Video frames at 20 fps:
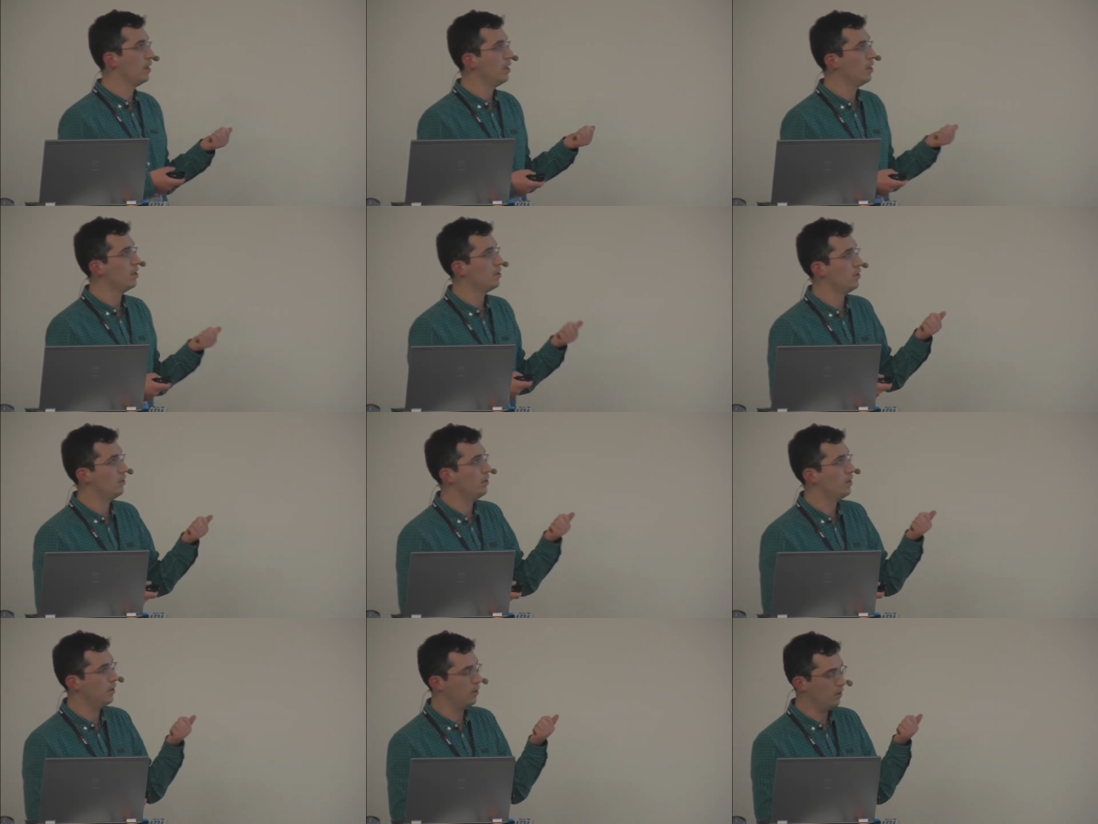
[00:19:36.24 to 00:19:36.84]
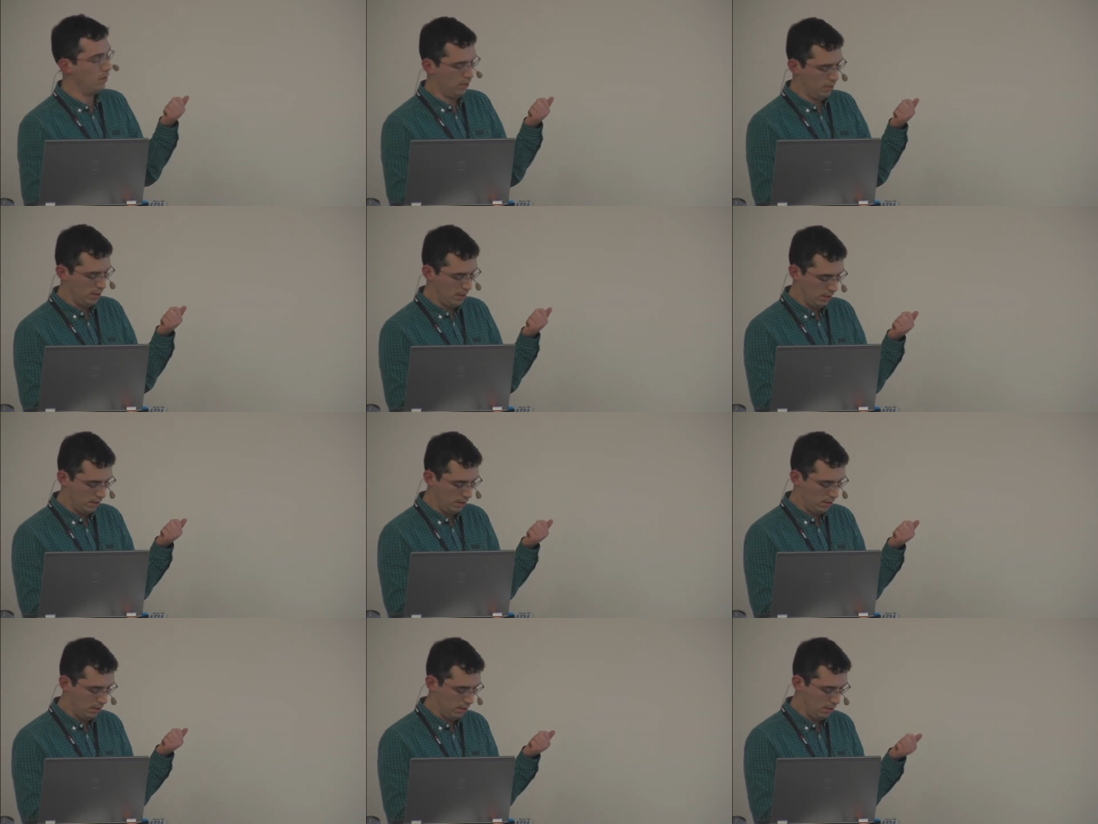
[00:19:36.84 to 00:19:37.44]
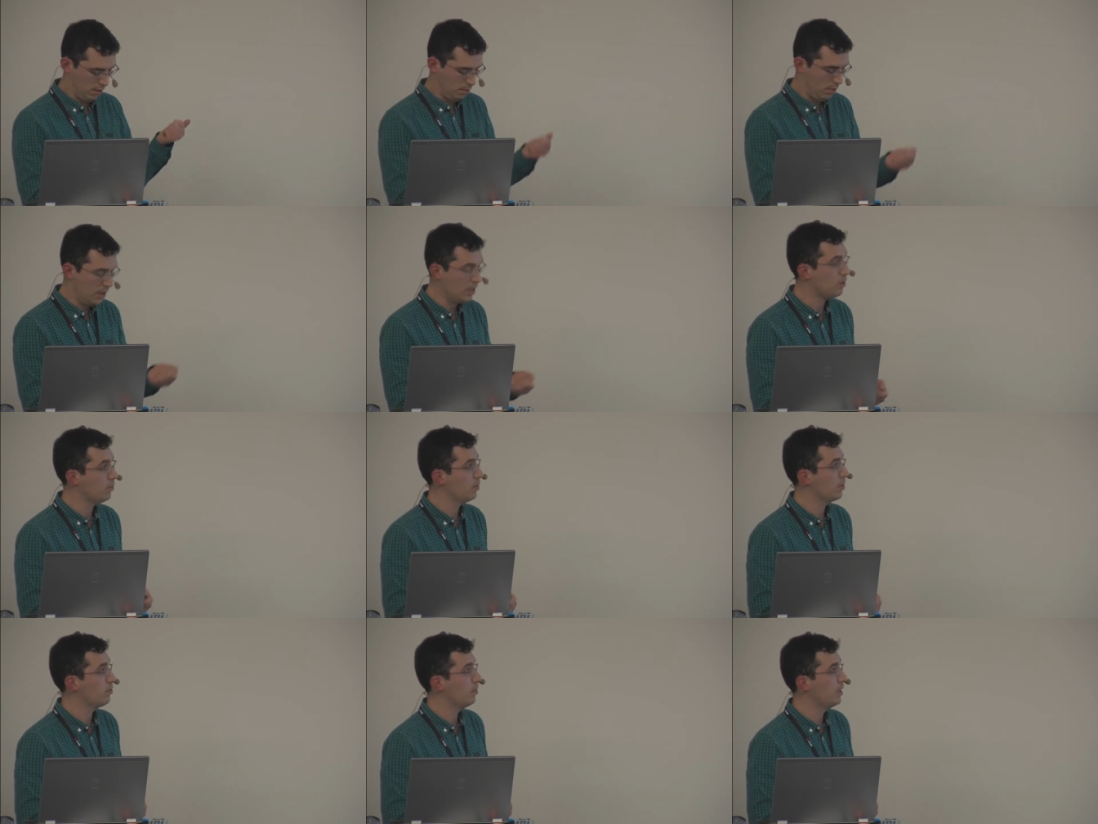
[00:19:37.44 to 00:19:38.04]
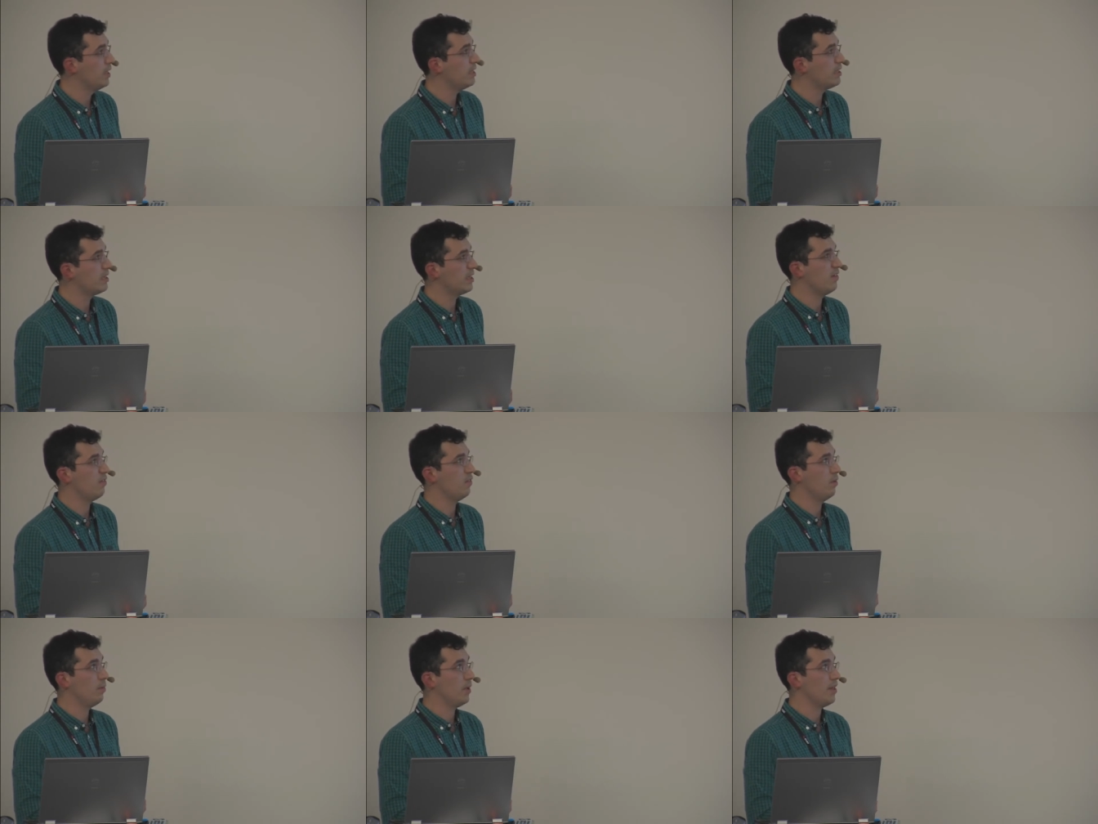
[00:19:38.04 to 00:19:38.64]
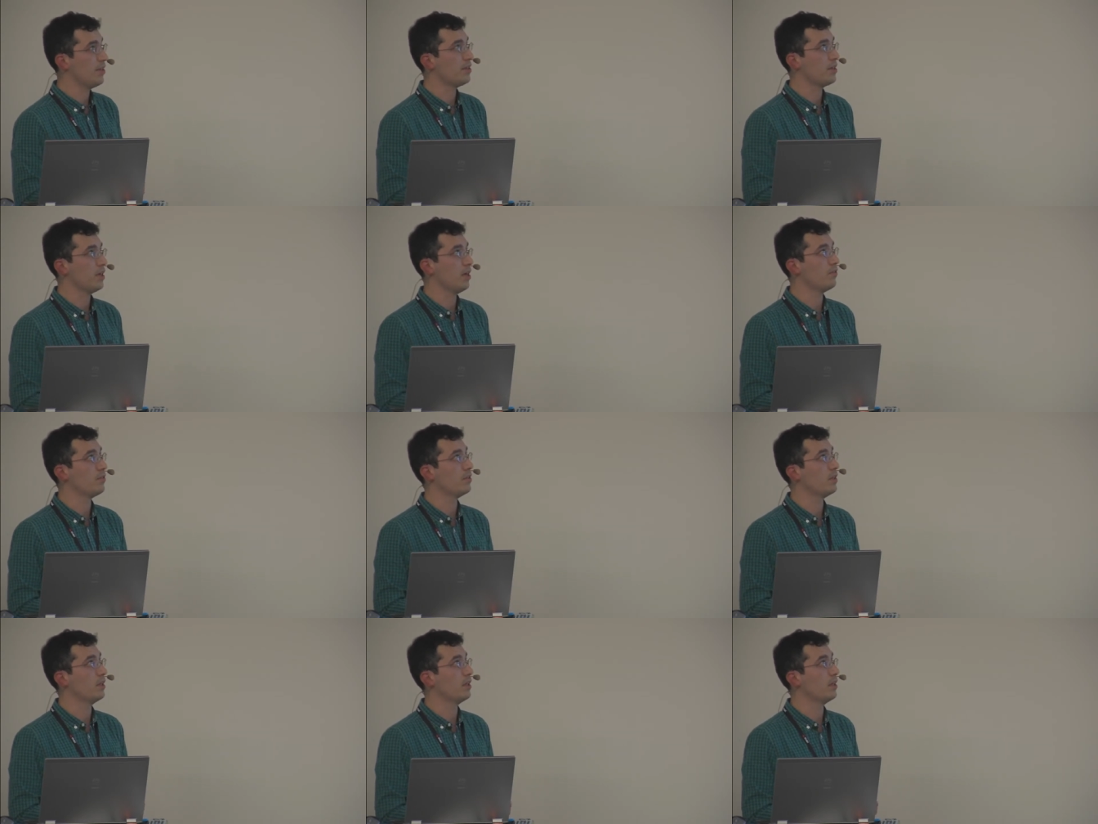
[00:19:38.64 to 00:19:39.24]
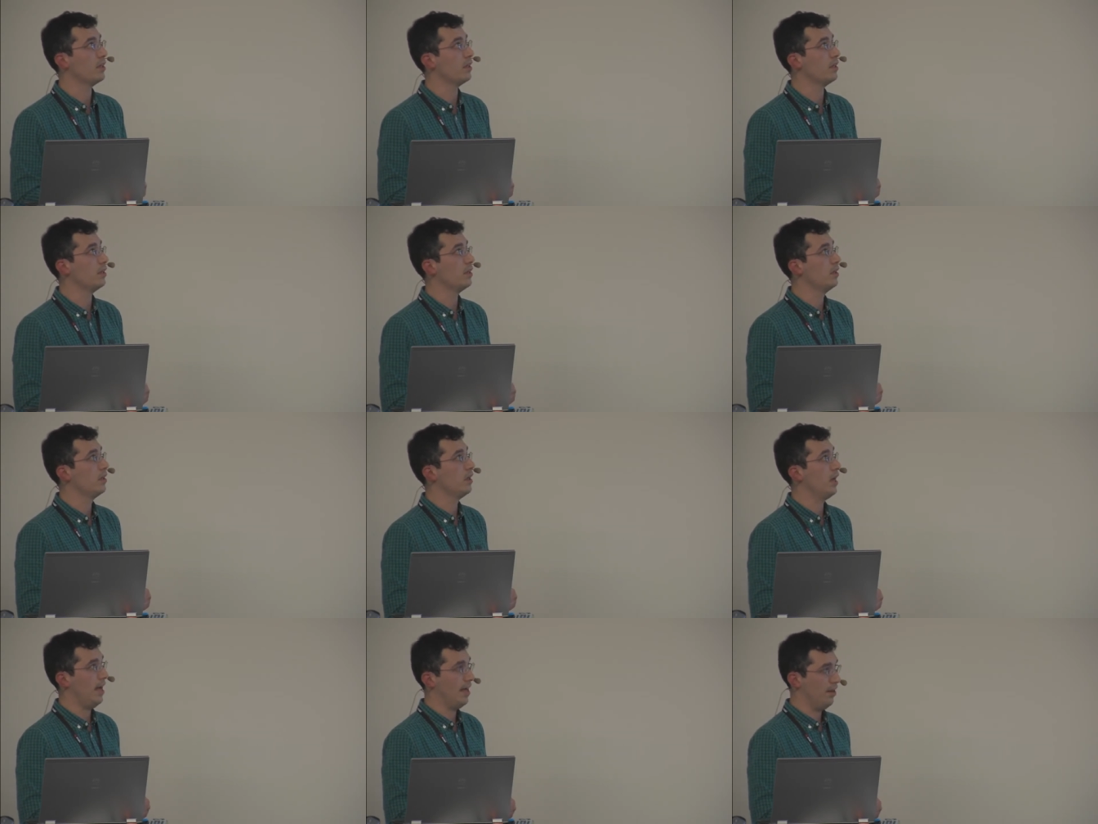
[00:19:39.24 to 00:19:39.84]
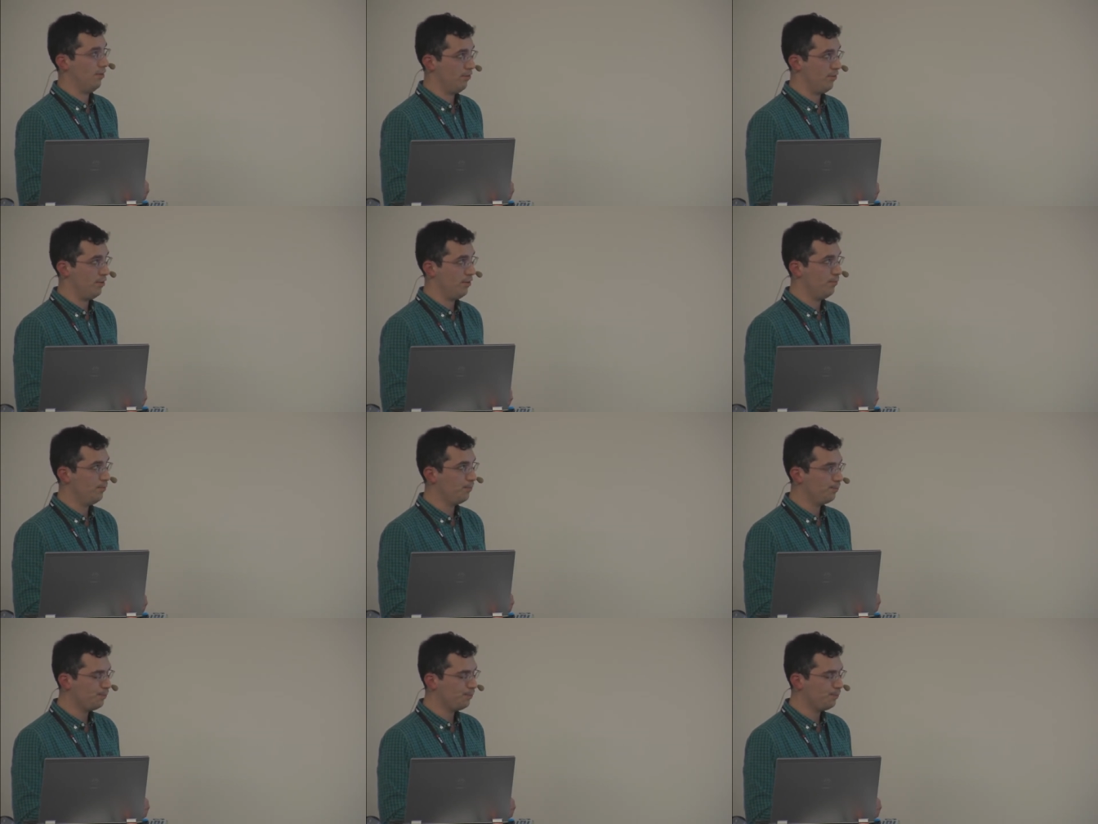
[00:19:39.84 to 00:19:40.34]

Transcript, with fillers: so the, the, the beta was released several months after the alpha.